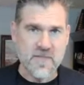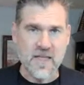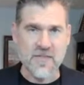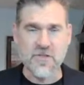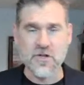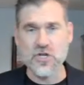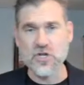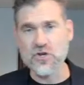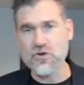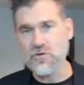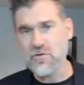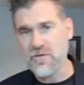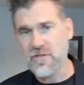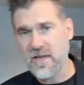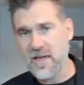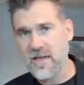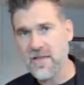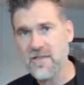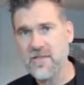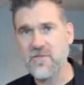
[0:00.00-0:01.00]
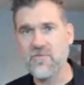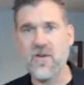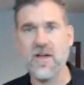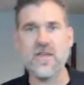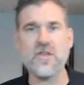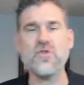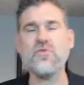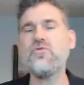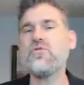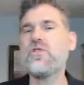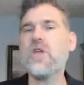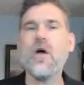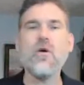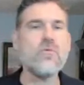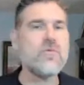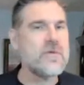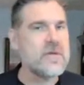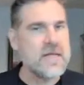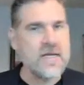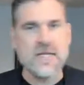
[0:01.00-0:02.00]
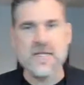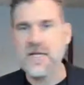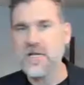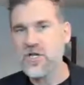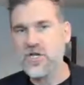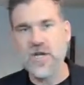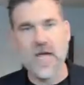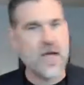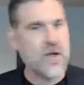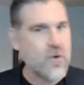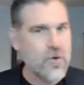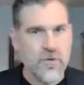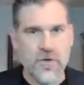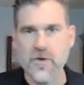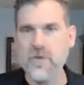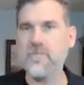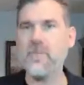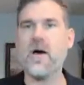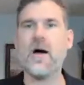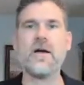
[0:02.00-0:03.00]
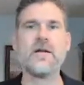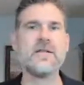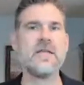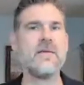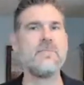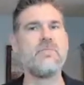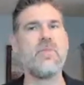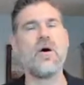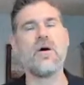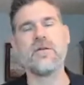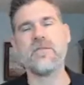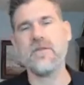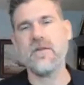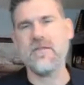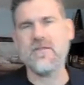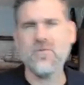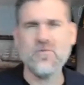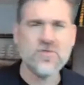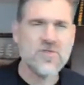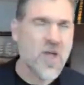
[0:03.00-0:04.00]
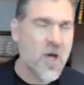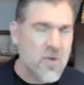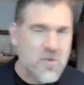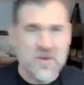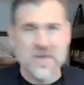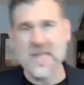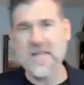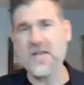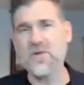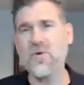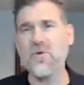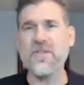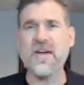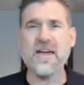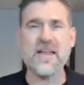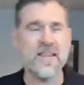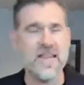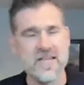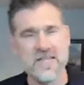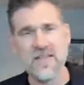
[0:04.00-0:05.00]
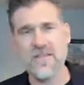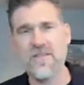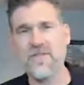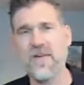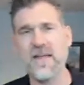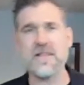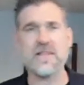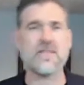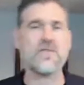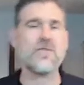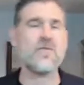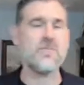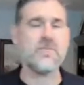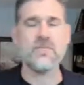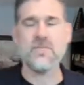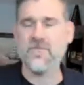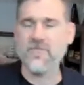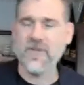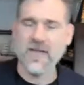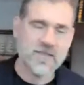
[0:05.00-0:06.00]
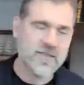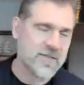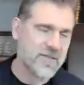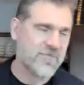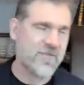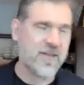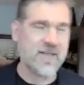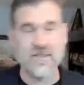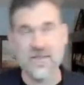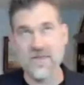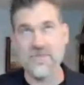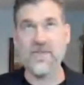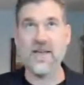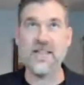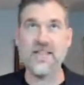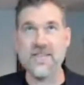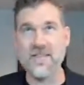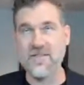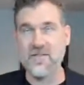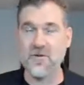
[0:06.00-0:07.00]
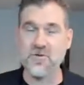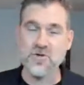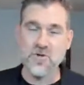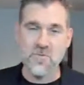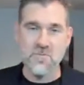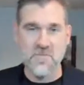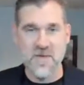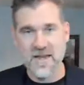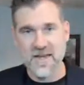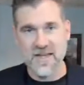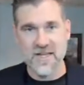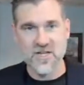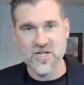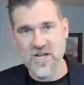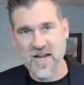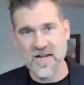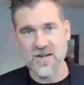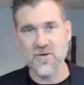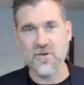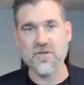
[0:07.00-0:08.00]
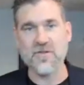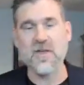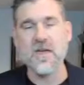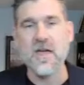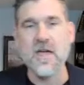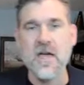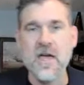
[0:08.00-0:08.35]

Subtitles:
And the truth is, right, you don't need to check all those marketing boxes. You don't need all that latest fancy social media channels.